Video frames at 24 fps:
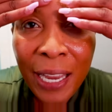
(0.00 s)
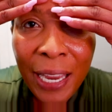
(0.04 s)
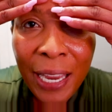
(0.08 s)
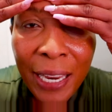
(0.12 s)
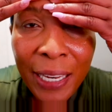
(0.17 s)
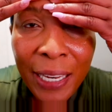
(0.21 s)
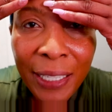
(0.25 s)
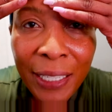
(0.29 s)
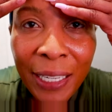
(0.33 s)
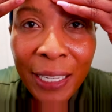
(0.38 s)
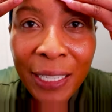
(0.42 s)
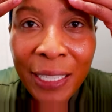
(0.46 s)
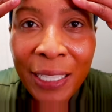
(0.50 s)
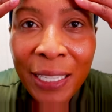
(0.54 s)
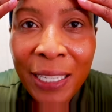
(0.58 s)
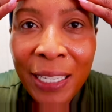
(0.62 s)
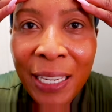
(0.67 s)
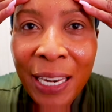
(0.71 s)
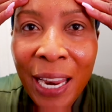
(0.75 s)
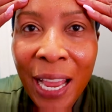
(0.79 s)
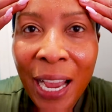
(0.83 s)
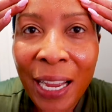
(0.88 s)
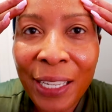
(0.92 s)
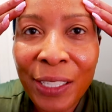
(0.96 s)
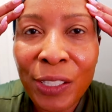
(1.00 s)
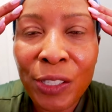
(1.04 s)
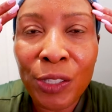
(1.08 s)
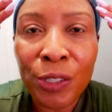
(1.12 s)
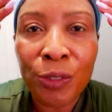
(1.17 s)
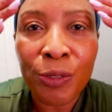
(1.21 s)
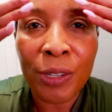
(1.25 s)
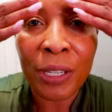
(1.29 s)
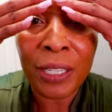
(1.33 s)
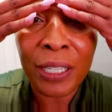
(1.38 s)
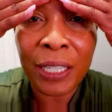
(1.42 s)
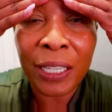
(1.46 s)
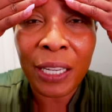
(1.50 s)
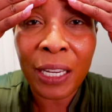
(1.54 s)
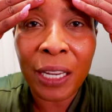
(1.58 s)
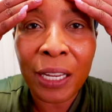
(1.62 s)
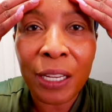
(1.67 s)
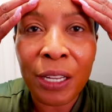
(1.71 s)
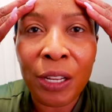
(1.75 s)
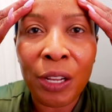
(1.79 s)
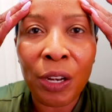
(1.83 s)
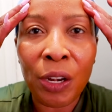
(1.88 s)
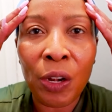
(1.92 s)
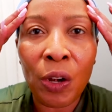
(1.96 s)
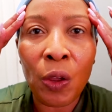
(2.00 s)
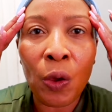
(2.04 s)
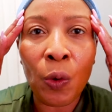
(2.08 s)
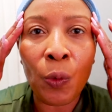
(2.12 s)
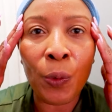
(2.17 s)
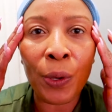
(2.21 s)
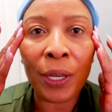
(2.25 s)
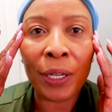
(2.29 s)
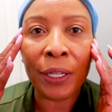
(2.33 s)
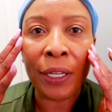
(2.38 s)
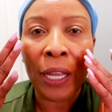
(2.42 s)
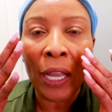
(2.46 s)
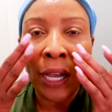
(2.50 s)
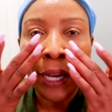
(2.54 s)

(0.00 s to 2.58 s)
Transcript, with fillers: and naturally glowing.